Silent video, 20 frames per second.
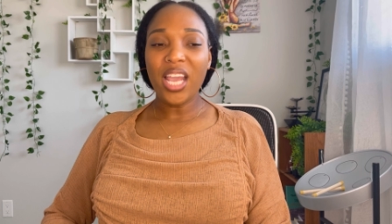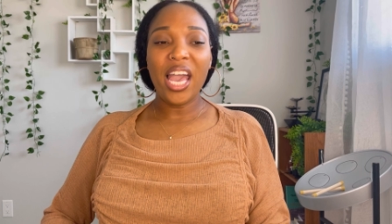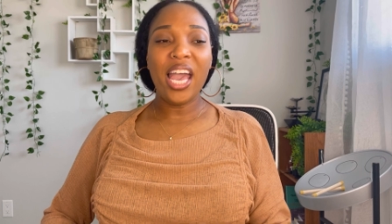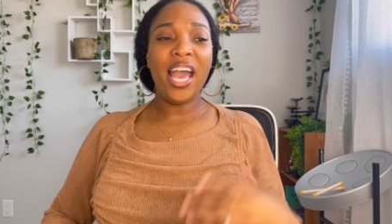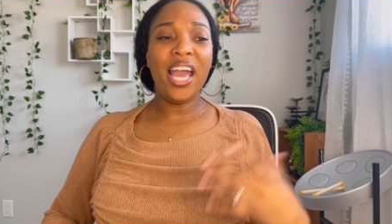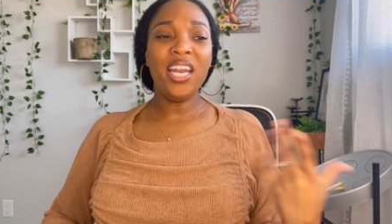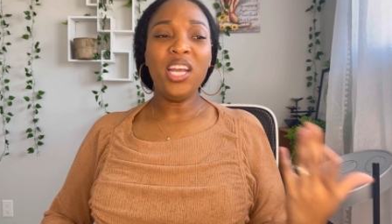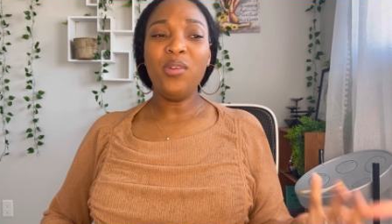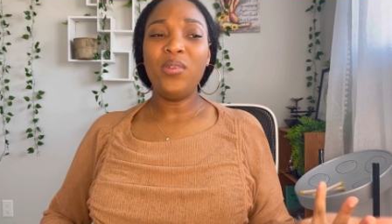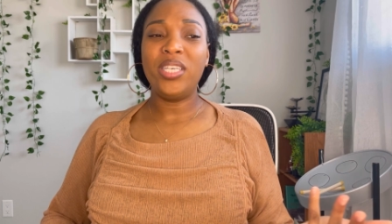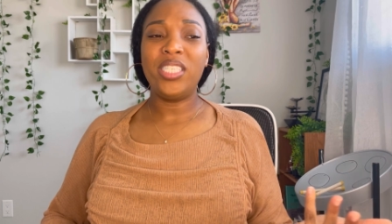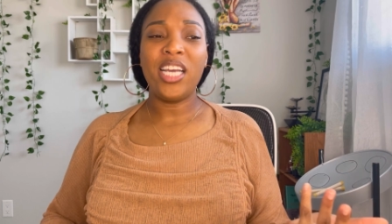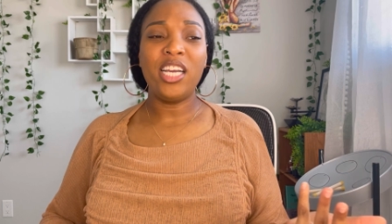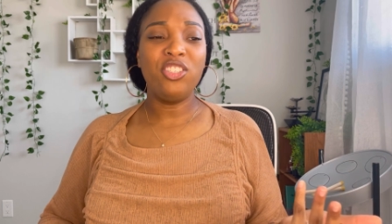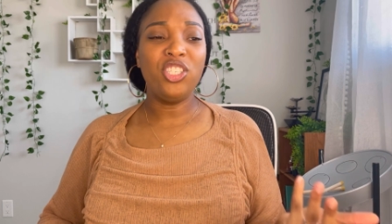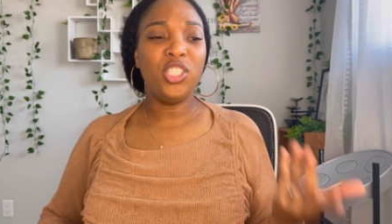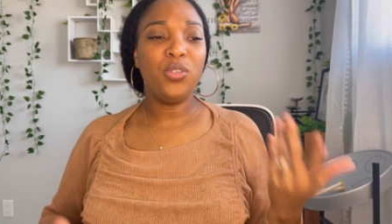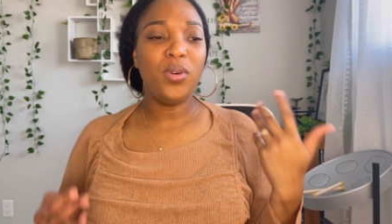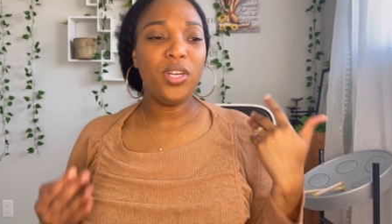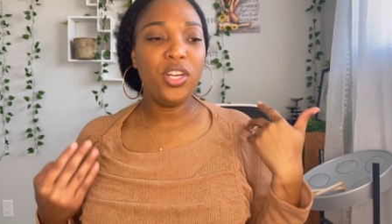anyways, I
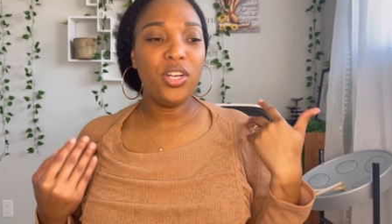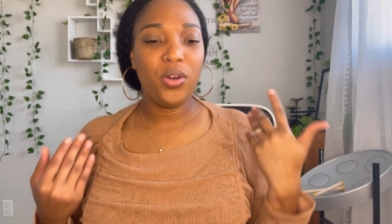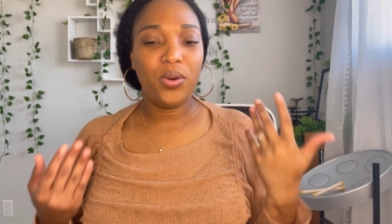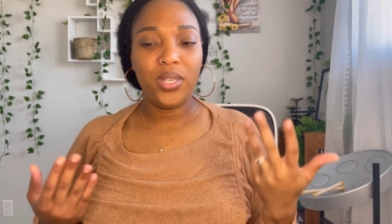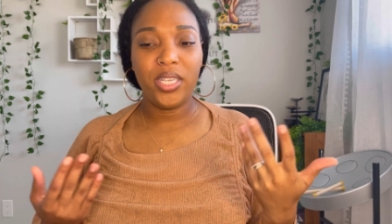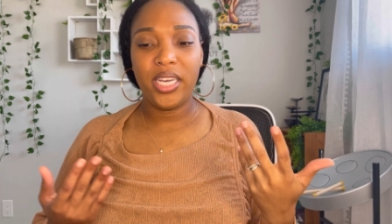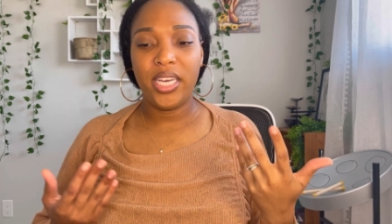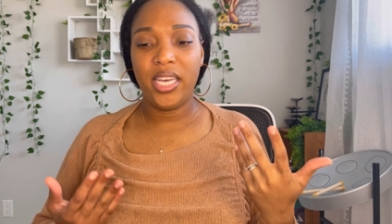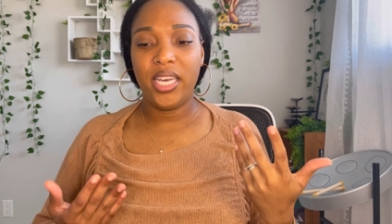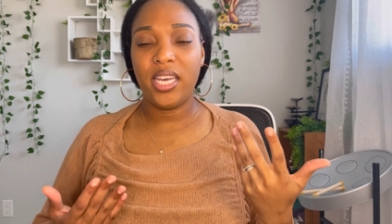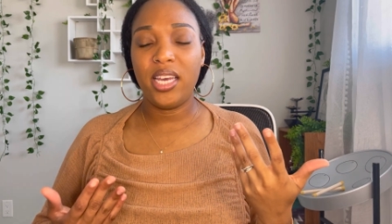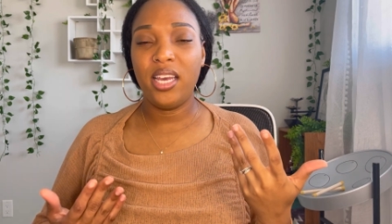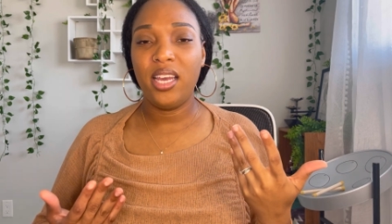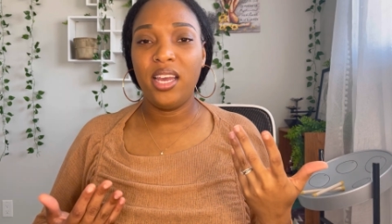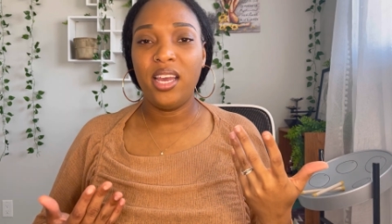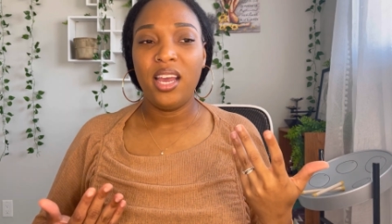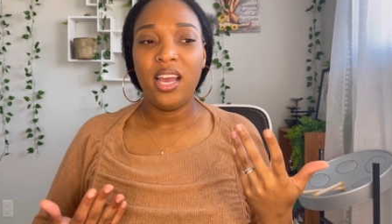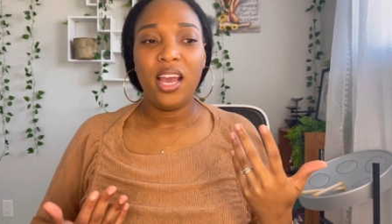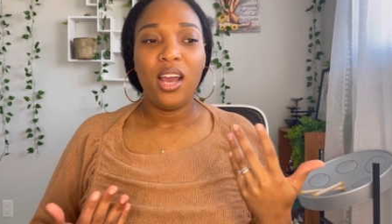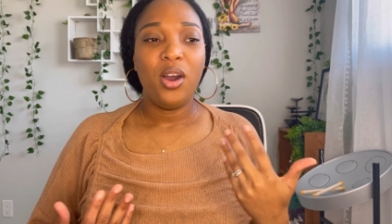just want to know, like
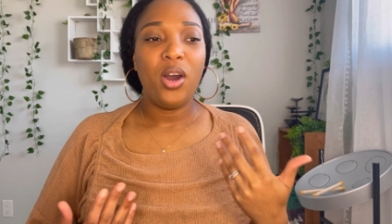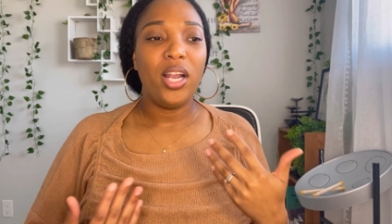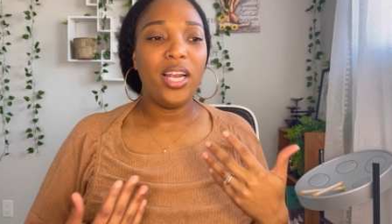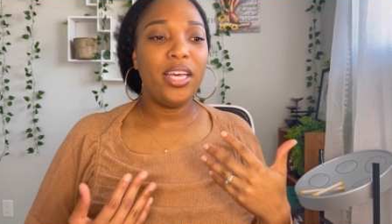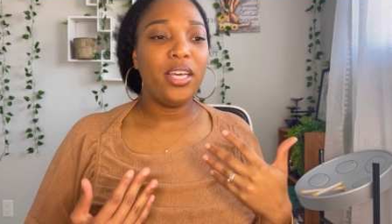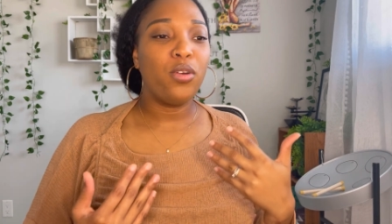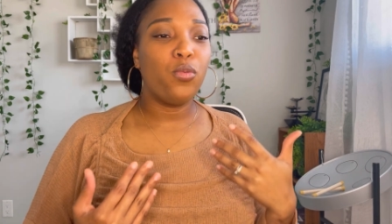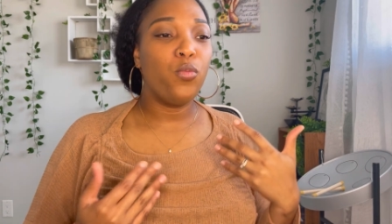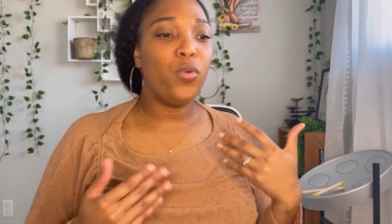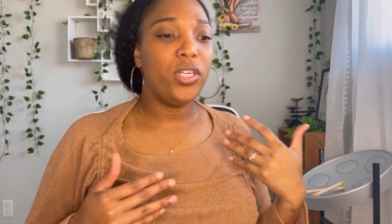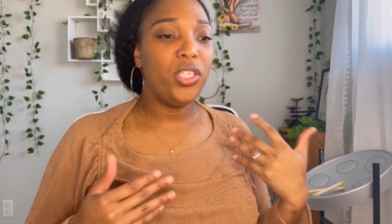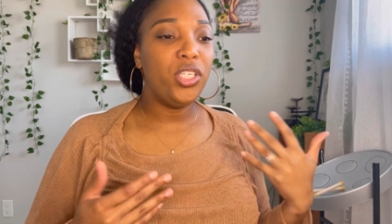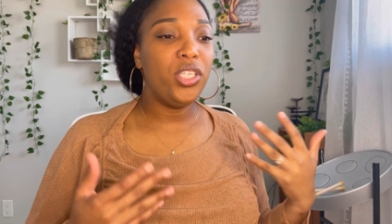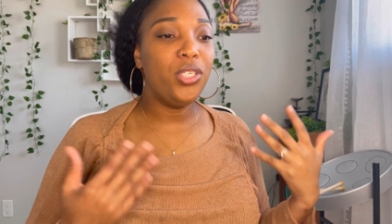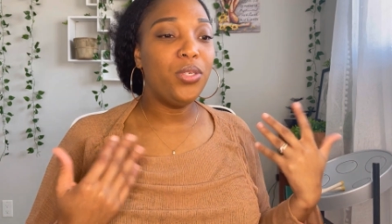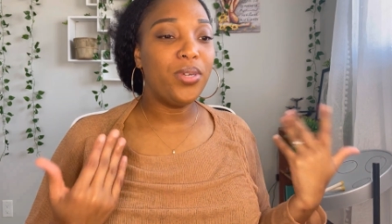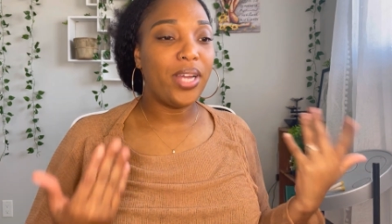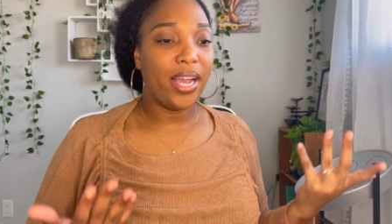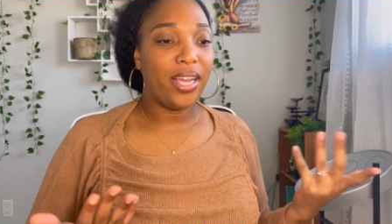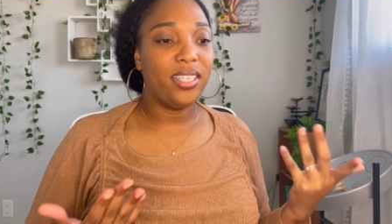what do
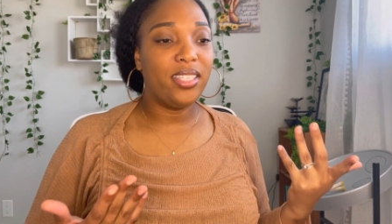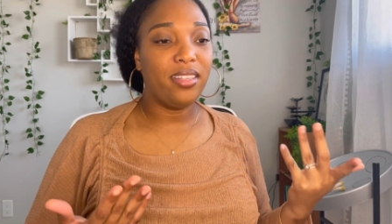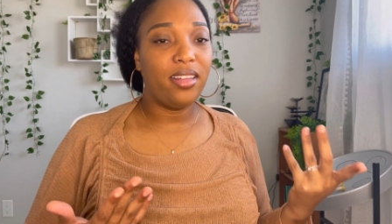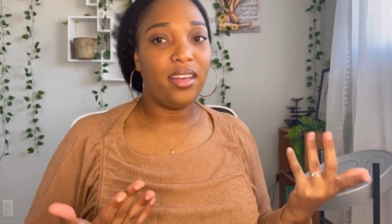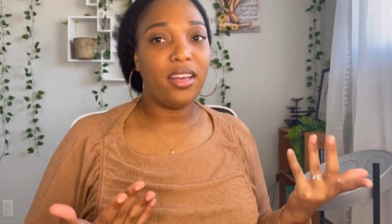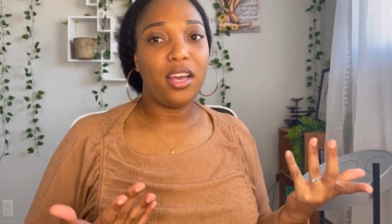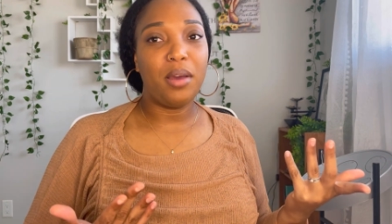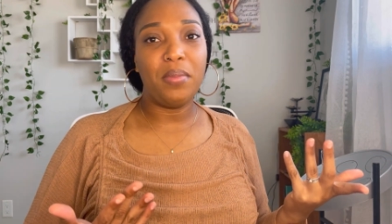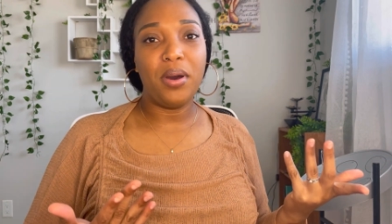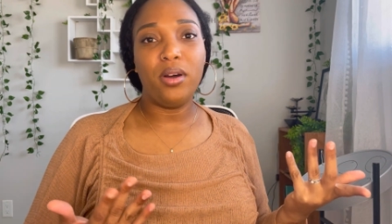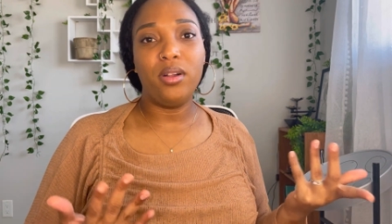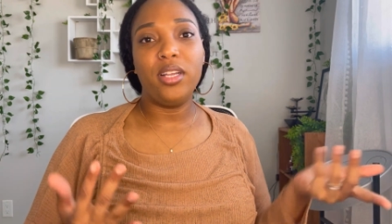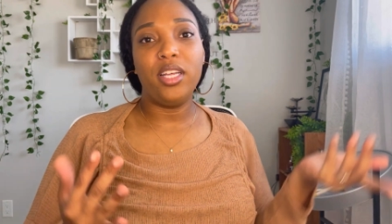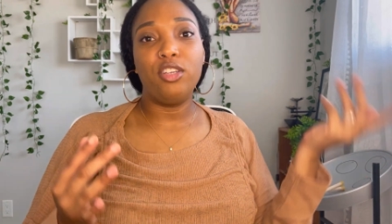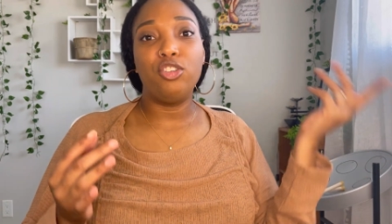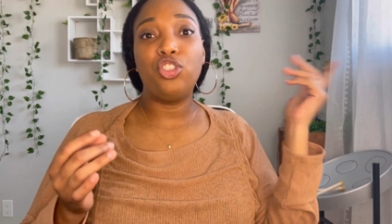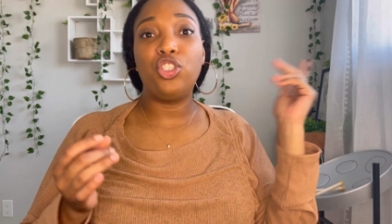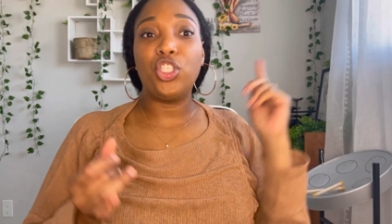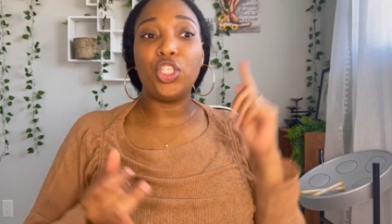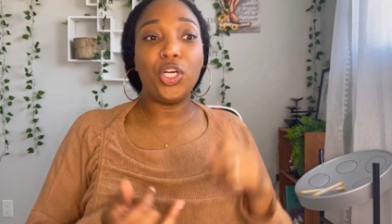you guys think about
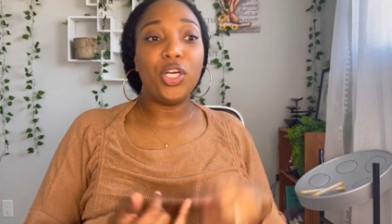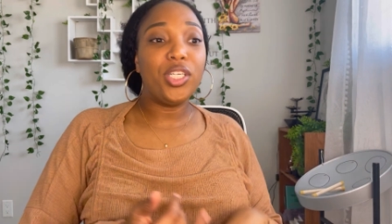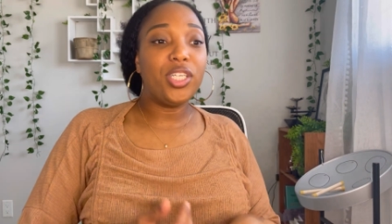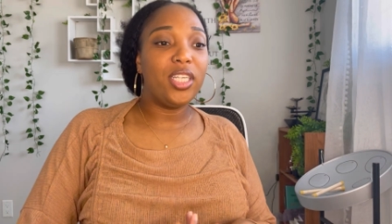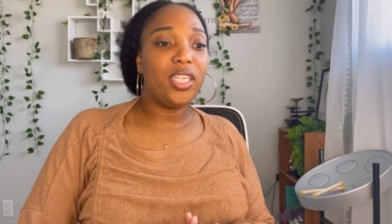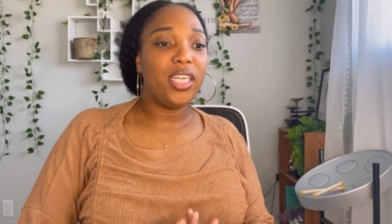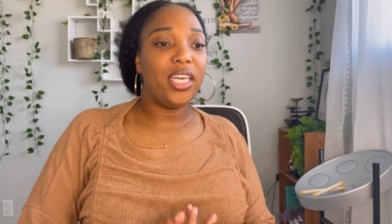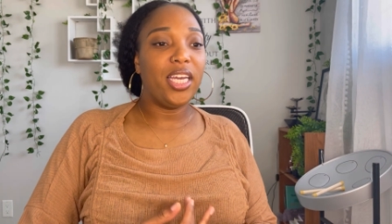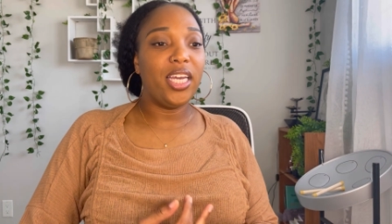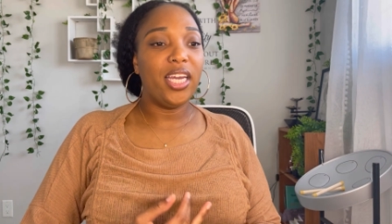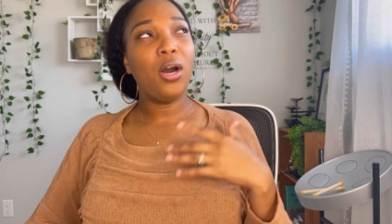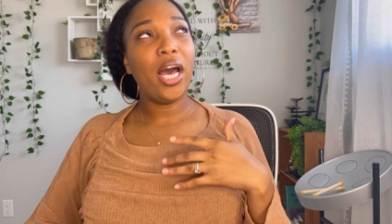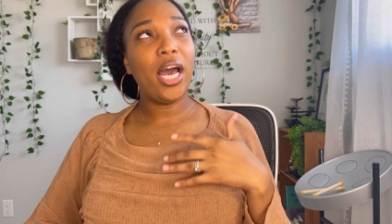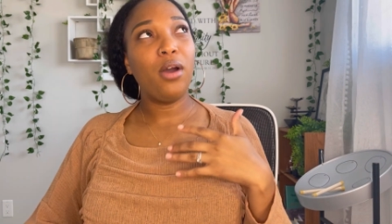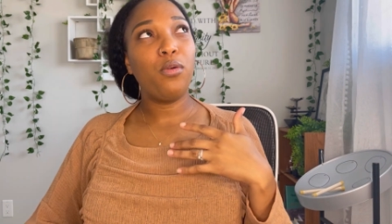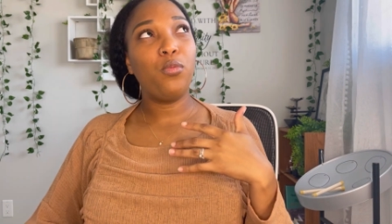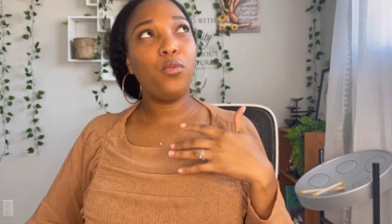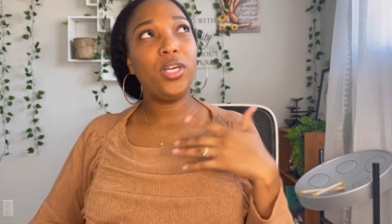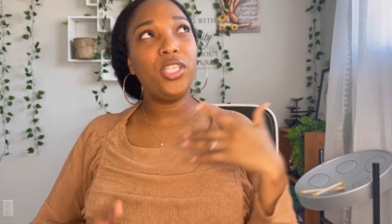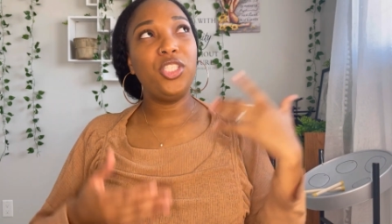like journaling?
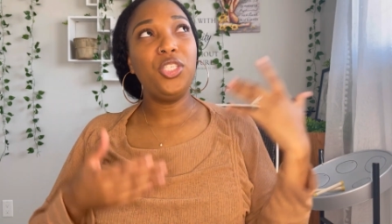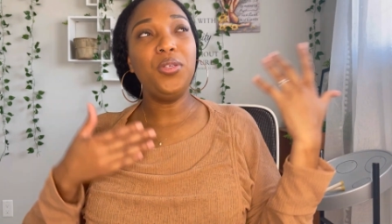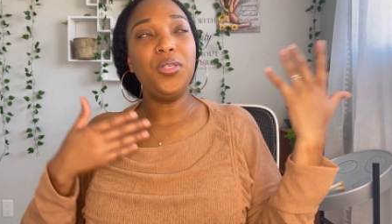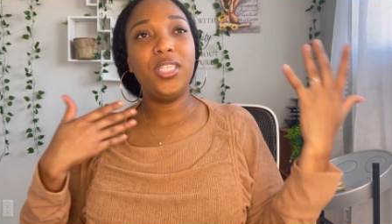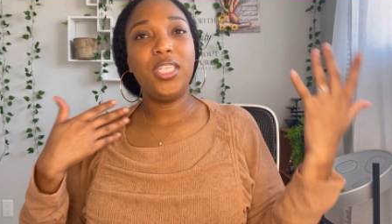What do you